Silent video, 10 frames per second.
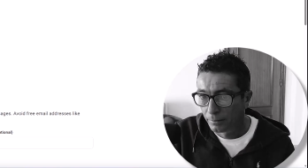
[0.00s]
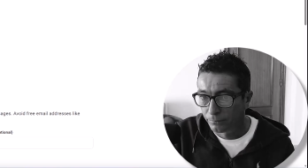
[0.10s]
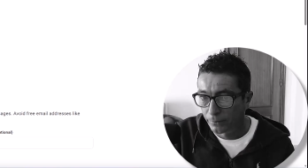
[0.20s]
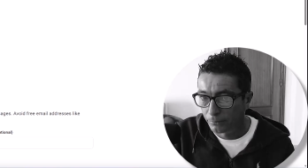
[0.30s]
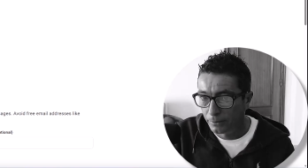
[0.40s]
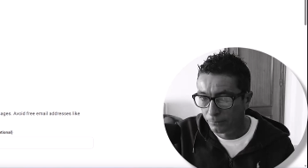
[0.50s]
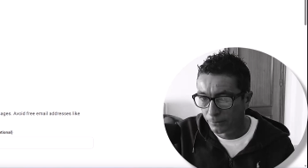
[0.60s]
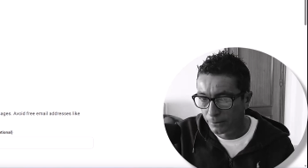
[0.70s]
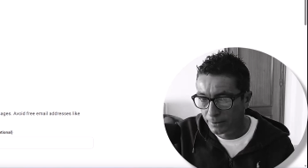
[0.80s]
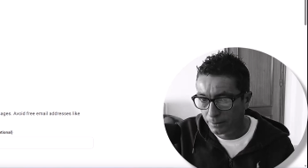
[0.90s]

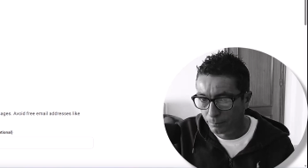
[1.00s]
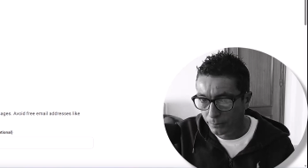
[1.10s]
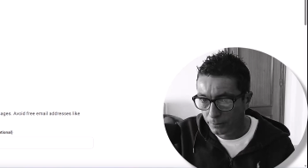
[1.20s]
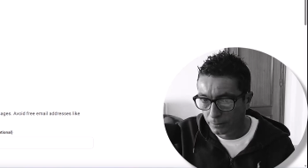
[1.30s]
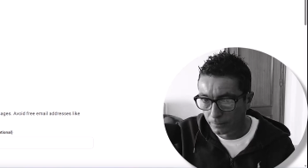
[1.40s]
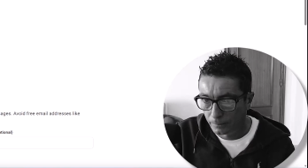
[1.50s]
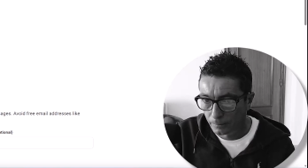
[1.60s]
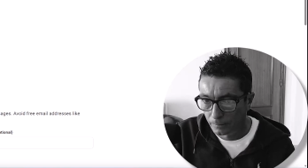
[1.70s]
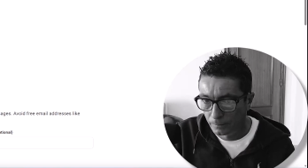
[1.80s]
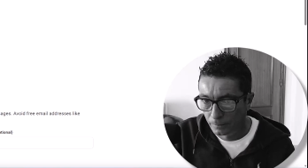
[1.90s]
Very simple.
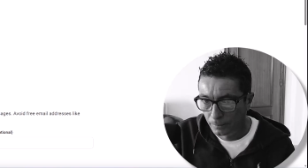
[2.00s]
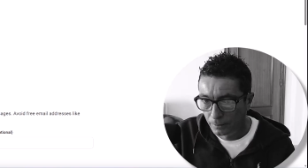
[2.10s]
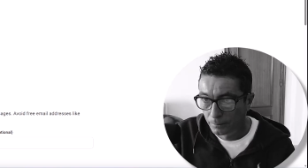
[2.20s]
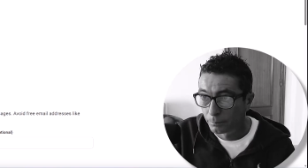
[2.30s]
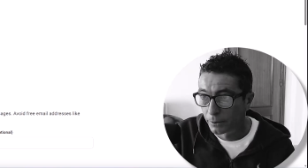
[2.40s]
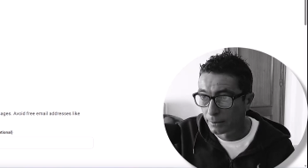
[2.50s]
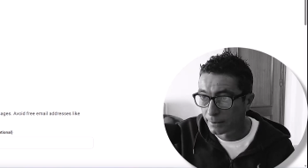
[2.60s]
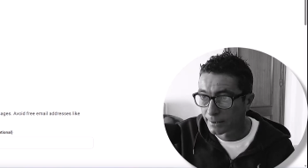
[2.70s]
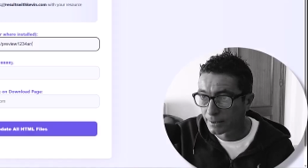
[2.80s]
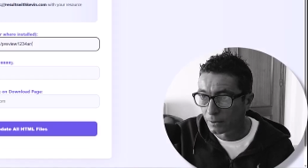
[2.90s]
My
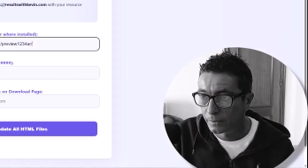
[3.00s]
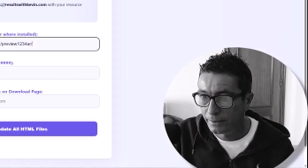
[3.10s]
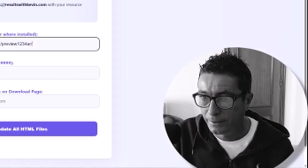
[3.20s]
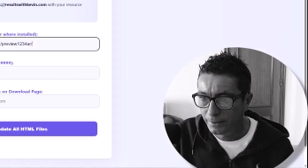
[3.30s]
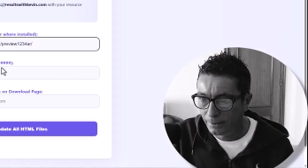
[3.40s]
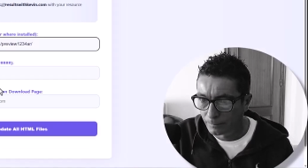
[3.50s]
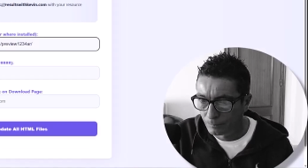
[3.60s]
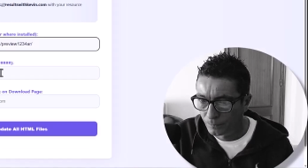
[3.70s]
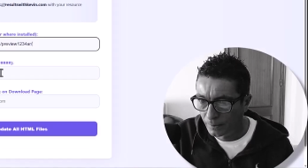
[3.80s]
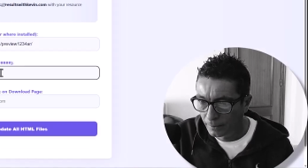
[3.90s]
list ID.
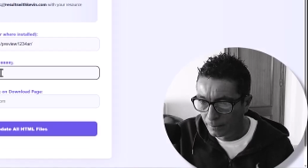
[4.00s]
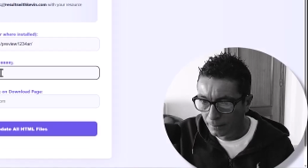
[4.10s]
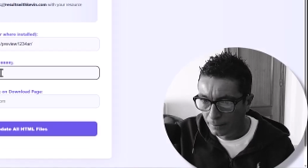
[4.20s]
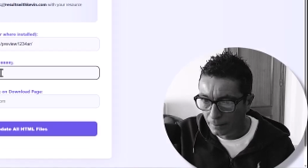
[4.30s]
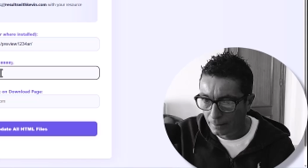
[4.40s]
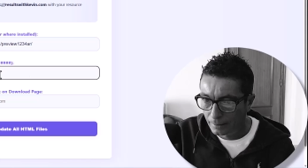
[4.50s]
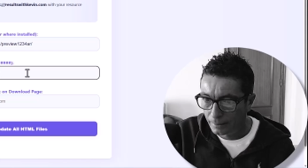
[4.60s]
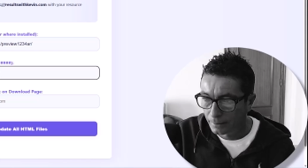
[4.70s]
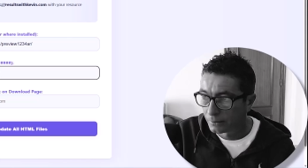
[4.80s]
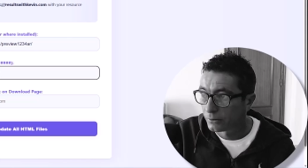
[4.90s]

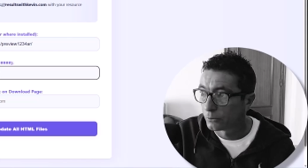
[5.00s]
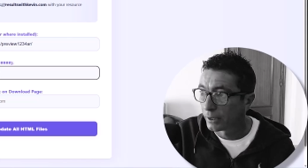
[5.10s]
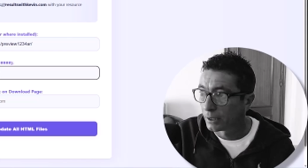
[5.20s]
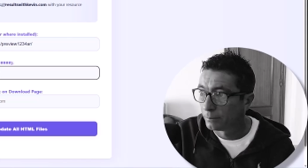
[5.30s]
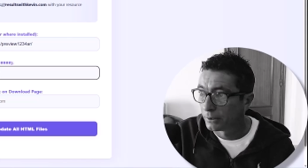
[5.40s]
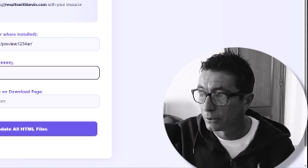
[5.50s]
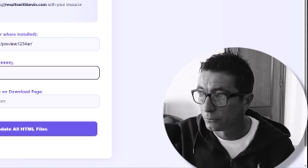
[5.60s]
And the recommended